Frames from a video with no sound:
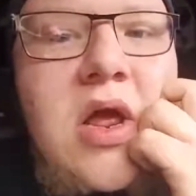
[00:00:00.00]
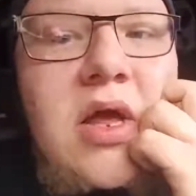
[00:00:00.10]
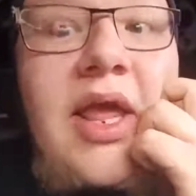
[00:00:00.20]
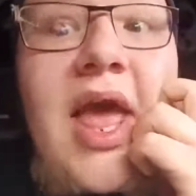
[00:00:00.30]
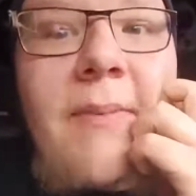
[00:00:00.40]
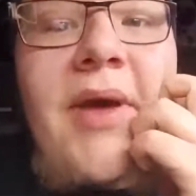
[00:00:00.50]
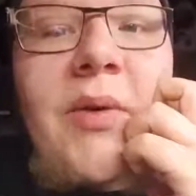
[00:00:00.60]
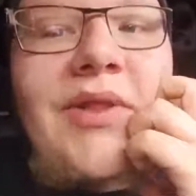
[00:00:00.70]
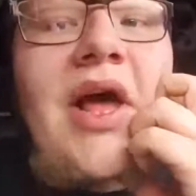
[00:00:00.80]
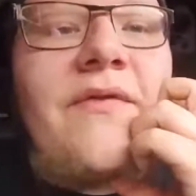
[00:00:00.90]
yeah, better
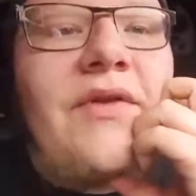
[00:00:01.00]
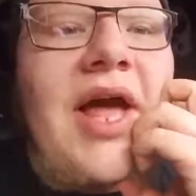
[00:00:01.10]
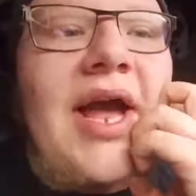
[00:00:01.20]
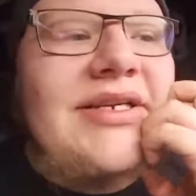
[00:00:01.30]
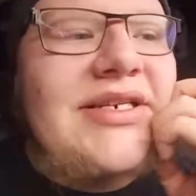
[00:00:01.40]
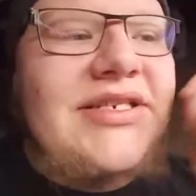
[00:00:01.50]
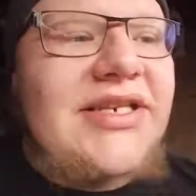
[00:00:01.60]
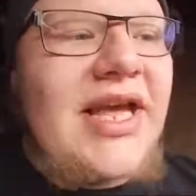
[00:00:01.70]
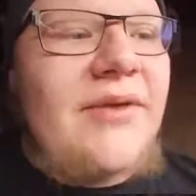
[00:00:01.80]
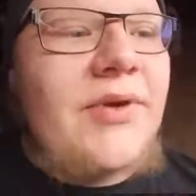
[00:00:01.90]
without flash.
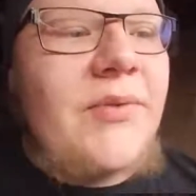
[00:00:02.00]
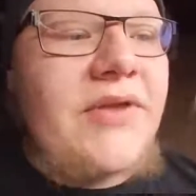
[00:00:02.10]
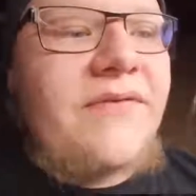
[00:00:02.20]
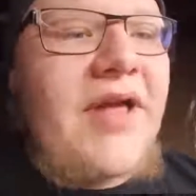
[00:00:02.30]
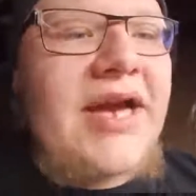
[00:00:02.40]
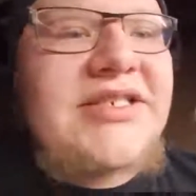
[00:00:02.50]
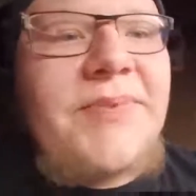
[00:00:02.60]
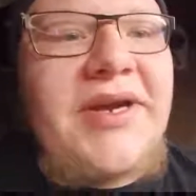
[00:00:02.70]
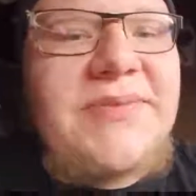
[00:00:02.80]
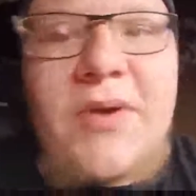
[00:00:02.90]
With flash, it
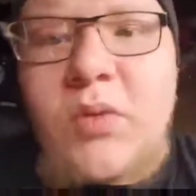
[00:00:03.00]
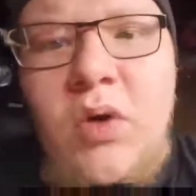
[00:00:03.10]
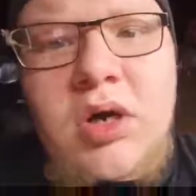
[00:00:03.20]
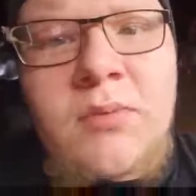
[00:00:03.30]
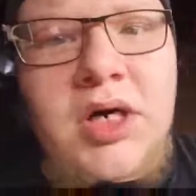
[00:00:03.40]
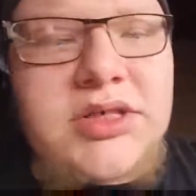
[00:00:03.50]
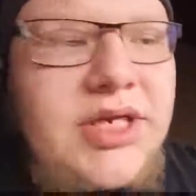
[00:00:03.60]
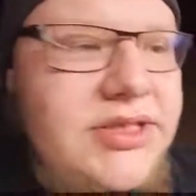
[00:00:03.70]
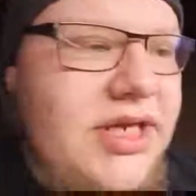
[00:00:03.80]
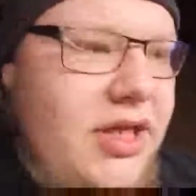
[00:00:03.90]
picks up all the watermarks on the
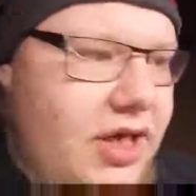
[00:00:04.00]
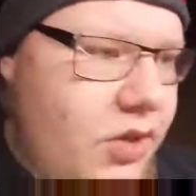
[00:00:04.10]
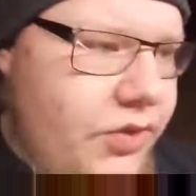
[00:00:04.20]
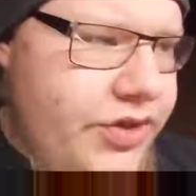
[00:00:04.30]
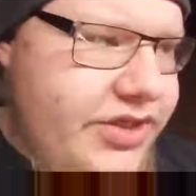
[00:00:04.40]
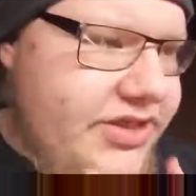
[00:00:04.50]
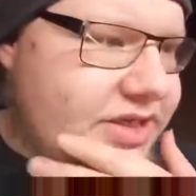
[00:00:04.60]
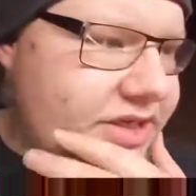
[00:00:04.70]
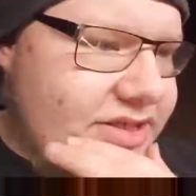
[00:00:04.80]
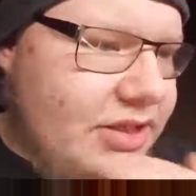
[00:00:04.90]
outside that I don't usually
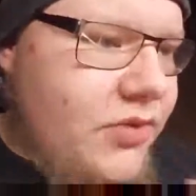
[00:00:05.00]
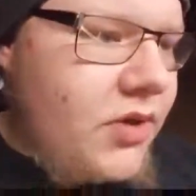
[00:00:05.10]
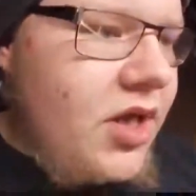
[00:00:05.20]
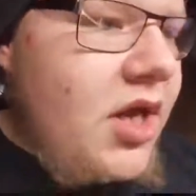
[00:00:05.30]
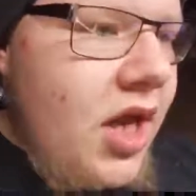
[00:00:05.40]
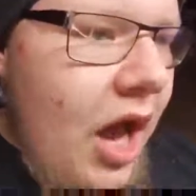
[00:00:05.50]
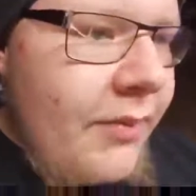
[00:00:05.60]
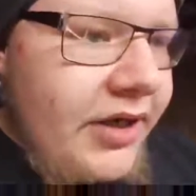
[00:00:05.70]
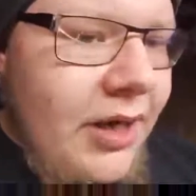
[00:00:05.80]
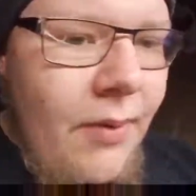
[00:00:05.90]
see. So I'm
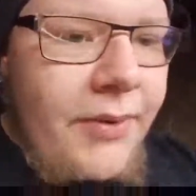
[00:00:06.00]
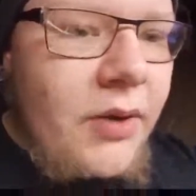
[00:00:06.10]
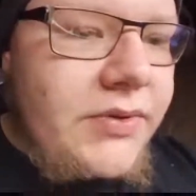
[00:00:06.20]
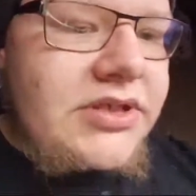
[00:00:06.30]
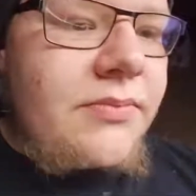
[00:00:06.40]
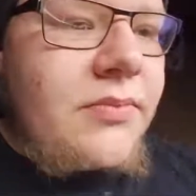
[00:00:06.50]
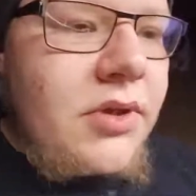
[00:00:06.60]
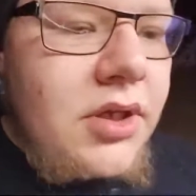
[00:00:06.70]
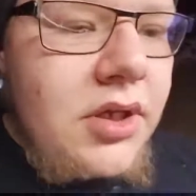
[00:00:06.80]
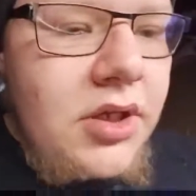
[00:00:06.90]
gonna come up here with some
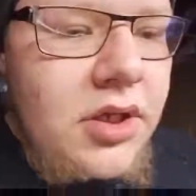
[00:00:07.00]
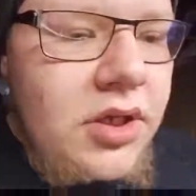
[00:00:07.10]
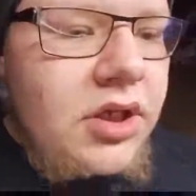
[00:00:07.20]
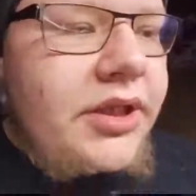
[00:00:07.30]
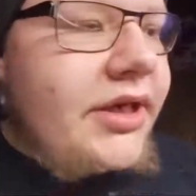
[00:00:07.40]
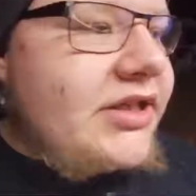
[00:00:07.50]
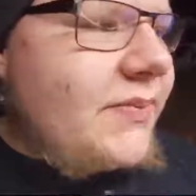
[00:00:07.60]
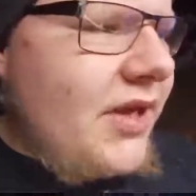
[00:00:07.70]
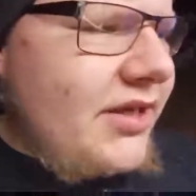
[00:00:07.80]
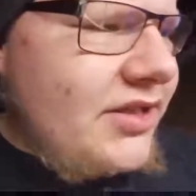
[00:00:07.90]
cleaning
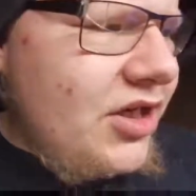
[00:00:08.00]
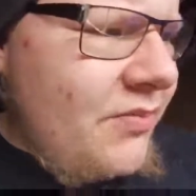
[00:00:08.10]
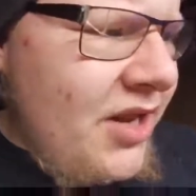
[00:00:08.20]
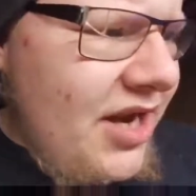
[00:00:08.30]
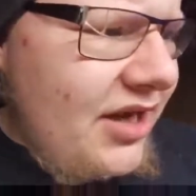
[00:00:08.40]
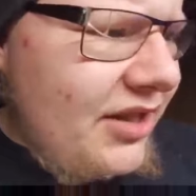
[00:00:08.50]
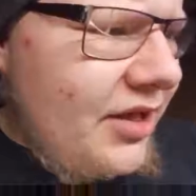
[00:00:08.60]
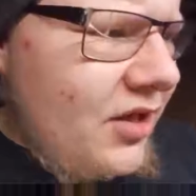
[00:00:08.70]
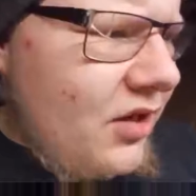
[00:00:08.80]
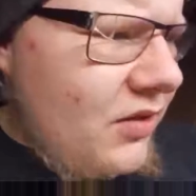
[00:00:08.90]
supplies here in a minute and
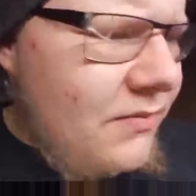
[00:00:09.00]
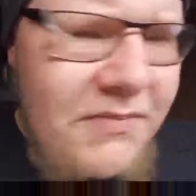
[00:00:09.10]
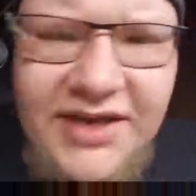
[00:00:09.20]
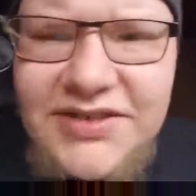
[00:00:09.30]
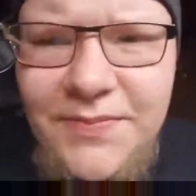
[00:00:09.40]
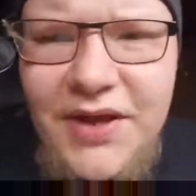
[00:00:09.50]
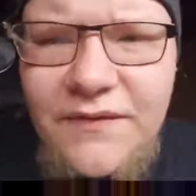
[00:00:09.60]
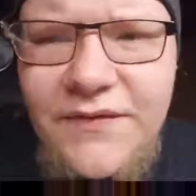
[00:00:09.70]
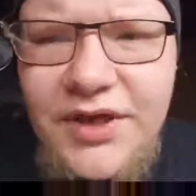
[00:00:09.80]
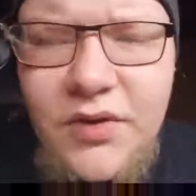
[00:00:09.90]
clean it all and make some better
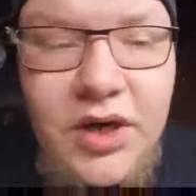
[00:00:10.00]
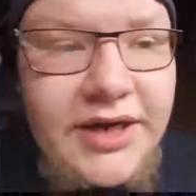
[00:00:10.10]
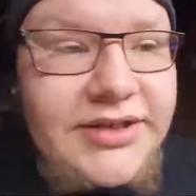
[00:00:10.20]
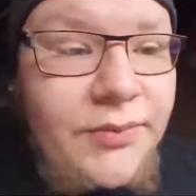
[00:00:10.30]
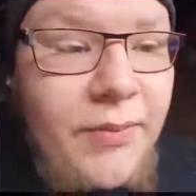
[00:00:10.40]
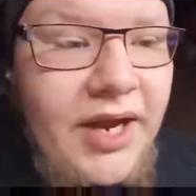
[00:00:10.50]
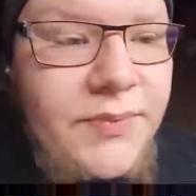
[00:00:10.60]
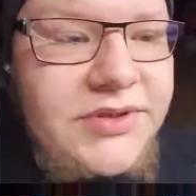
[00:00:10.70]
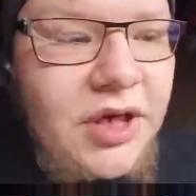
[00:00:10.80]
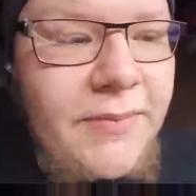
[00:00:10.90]
video. And actually, I'm
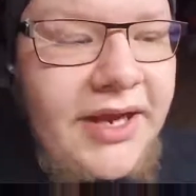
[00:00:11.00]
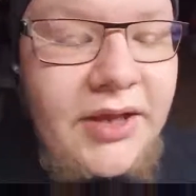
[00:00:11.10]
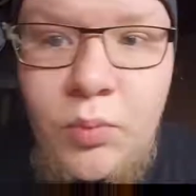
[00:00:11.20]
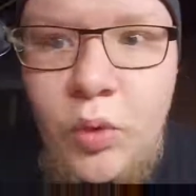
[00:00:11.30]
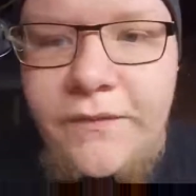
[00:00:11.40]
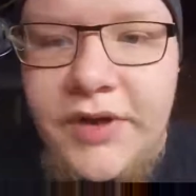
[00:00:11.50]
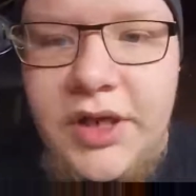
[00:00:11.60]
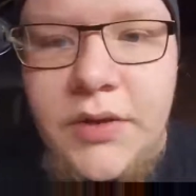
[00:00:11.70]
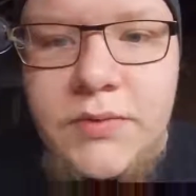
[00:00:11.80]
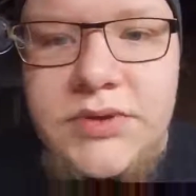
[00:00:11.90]
gonna start making more
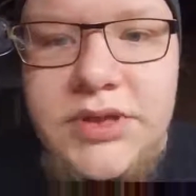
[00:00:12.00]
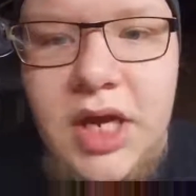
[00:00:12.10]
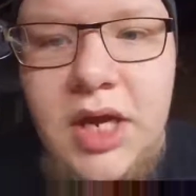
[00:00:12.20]
videos